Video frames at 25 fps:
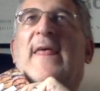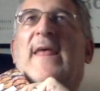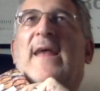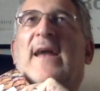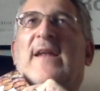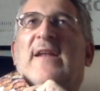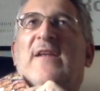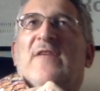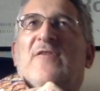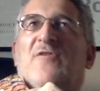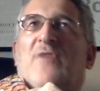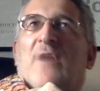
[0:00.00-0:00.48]

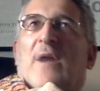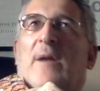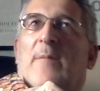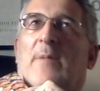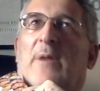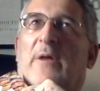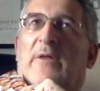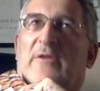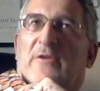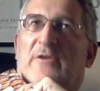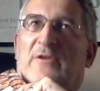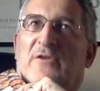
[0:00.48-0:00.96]
and his
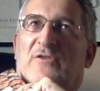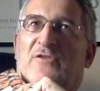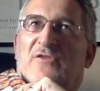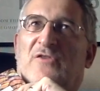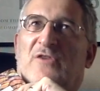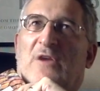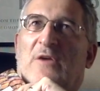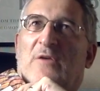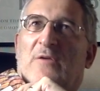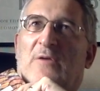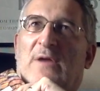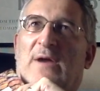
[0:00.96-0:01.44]
grandmother had
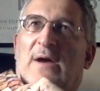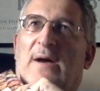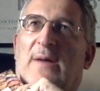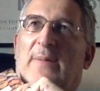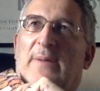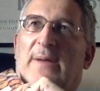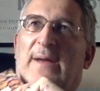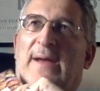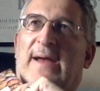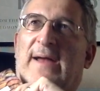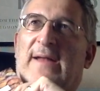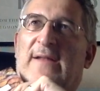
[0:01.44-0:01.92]
shown
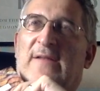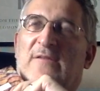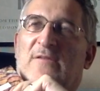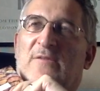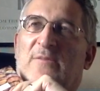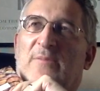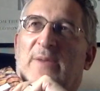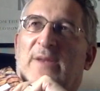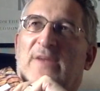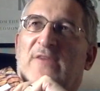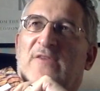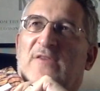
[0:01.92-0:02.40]
up
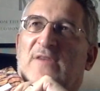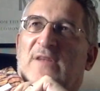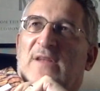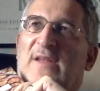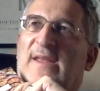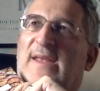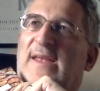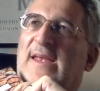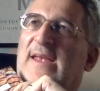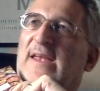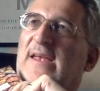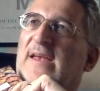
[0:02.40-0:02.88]
and
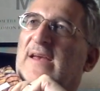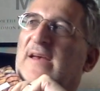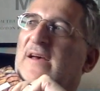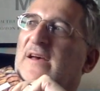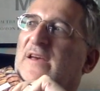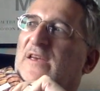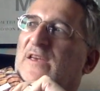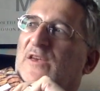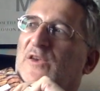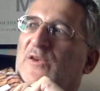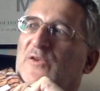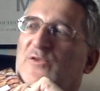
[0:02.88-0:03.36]
basically uh,
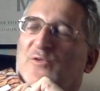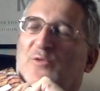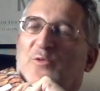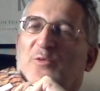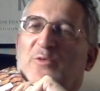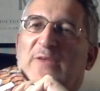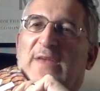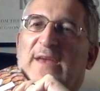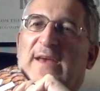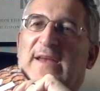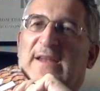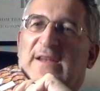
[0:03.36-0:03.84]
accused
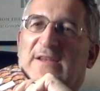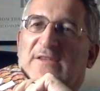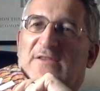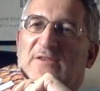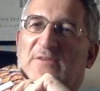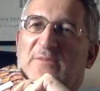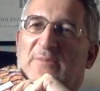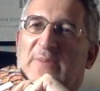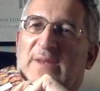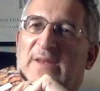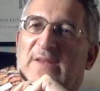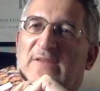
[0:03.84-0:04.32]
all the addicts
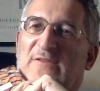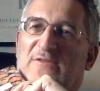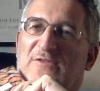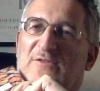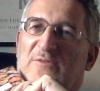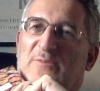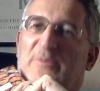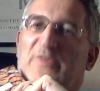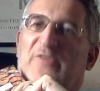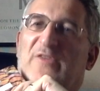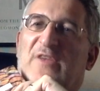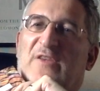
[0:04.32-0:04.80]
of being
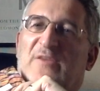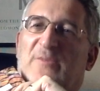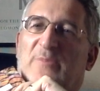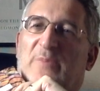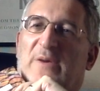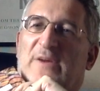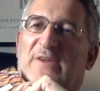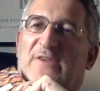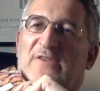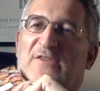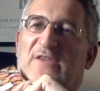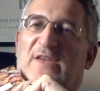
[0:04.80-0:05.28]
possessed
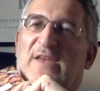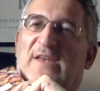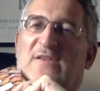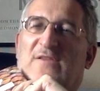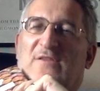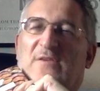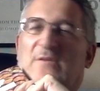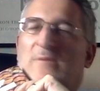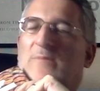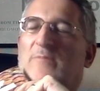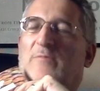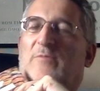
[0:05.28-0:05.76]
by
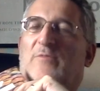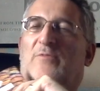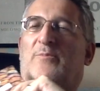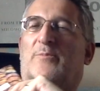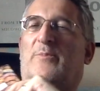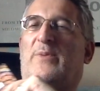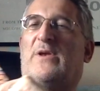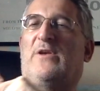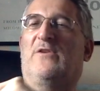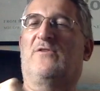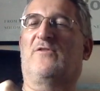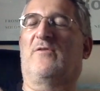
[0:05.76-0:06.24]
Satan
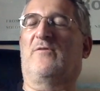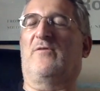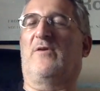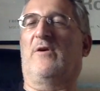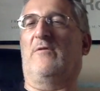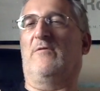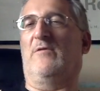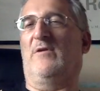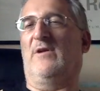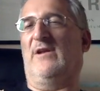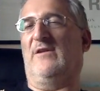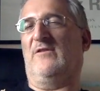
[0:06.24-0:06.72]
because of
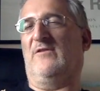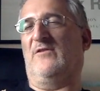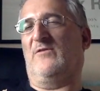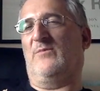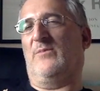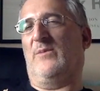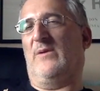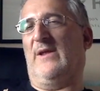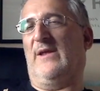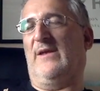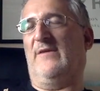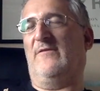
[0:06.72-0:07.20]
her
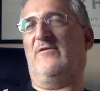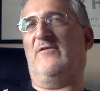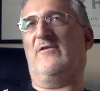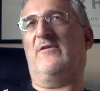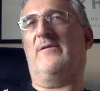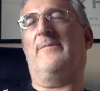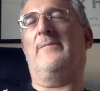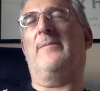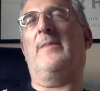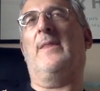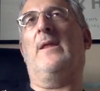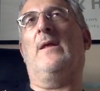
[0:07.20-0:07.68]
religious
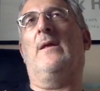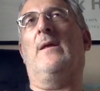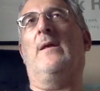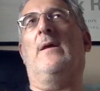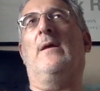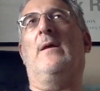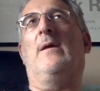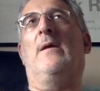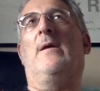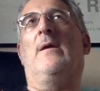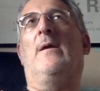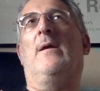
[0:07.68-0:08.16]
beliefs.
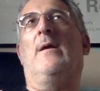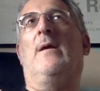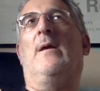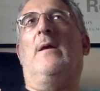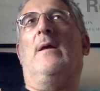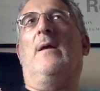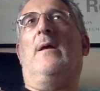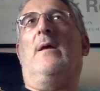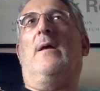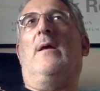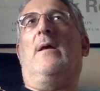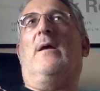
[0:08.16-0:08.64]

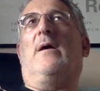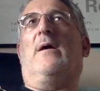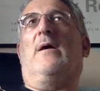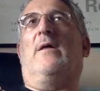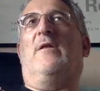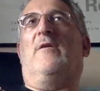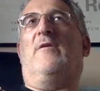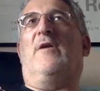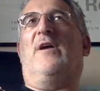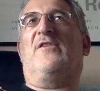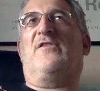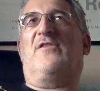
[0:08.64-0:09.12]

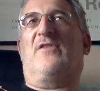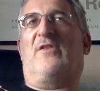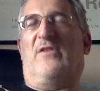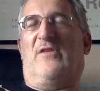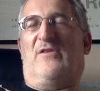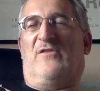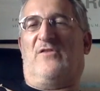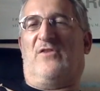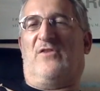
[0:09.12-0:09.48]
And the rest of the